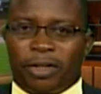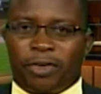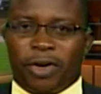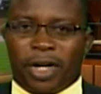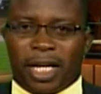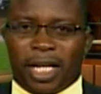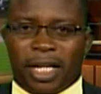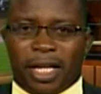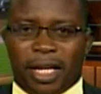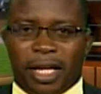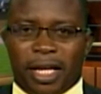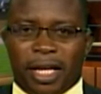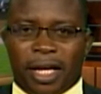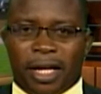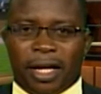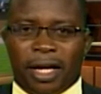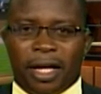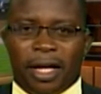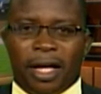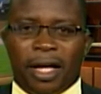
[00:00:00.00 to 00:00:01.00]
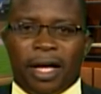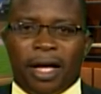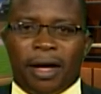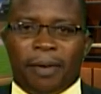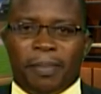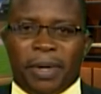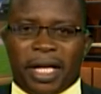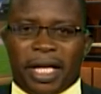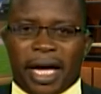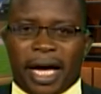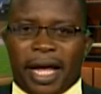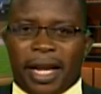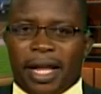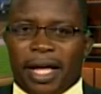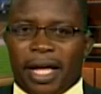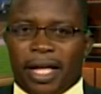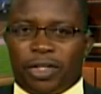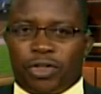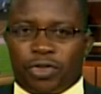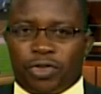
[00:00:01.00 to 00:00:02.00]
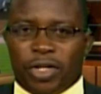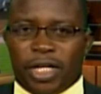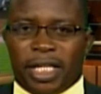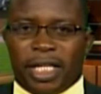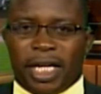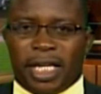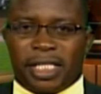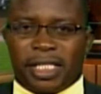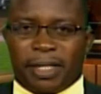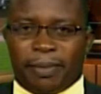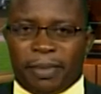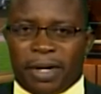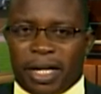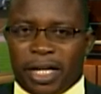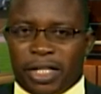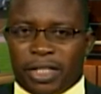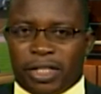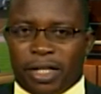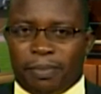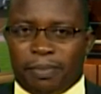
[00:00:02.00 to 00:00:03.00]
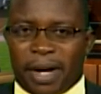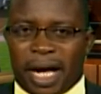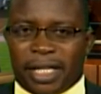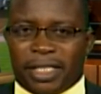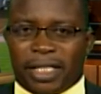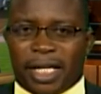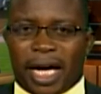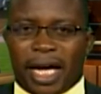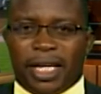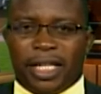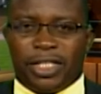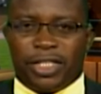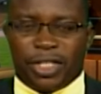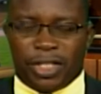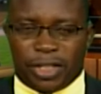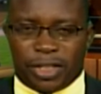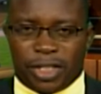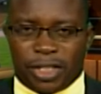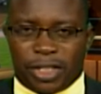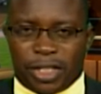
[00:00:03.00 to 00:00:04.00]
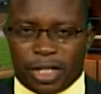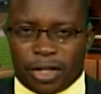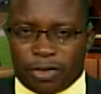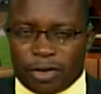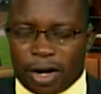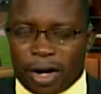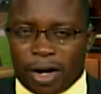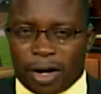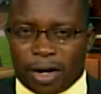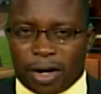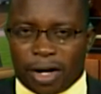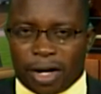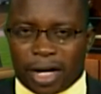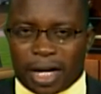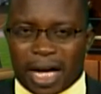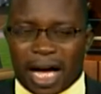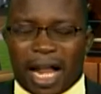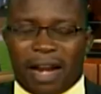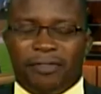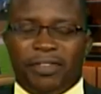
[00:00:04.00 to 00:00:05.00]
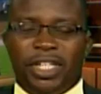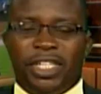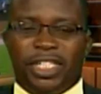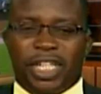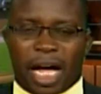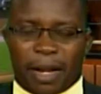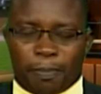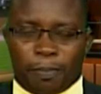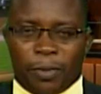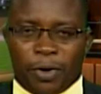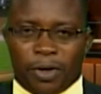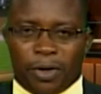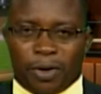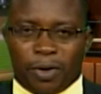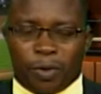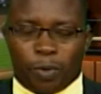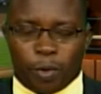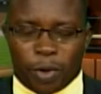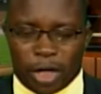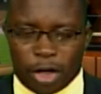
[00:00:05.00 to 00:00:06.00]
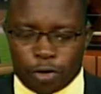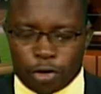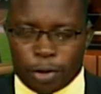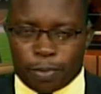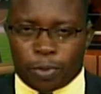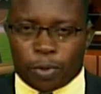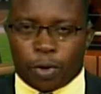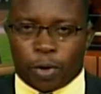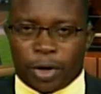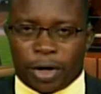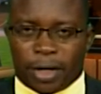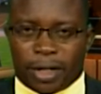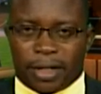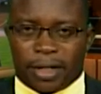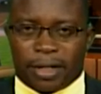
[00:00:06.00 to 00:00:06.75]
Cricket League began a 3-day simulation match at the GCC ground. Calvin Chapman with the report.